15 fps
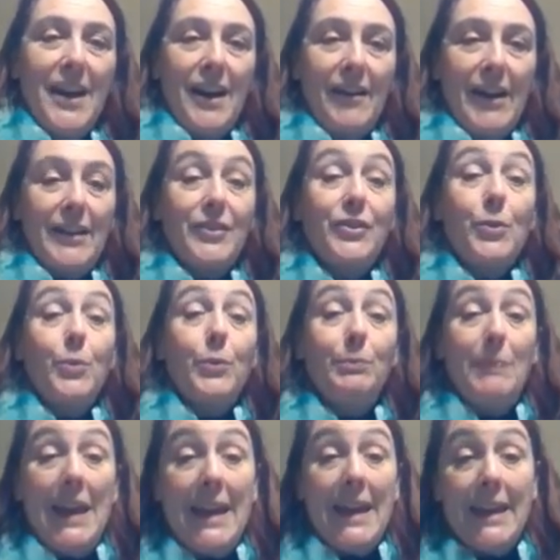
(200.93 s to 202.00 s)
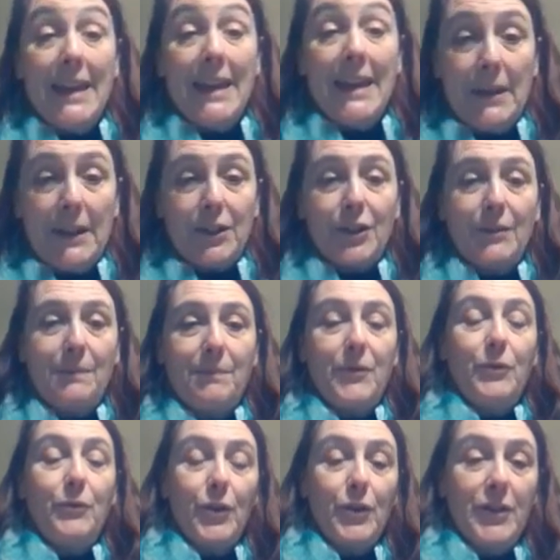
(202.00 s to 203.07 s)
All right, so making the picture,
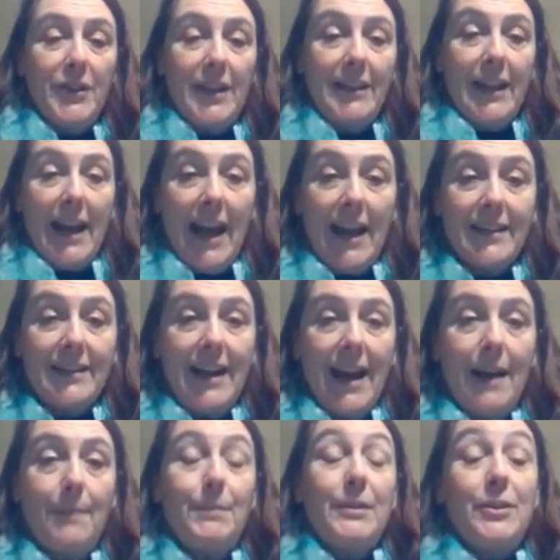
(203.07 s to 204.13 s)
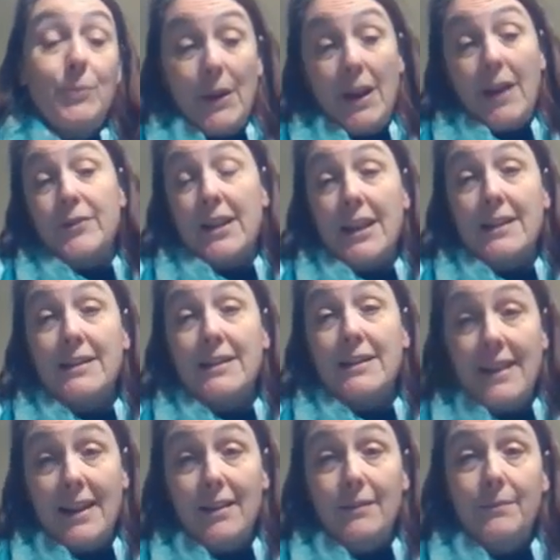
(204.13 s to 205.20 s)
the first thing that has to happen is we have to get a
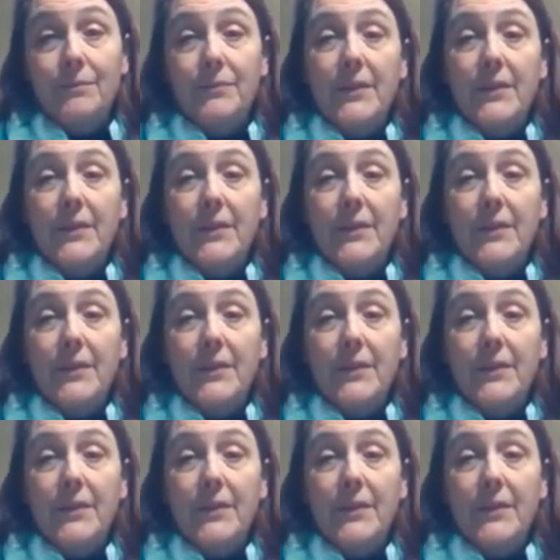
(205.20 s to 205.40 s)
cell.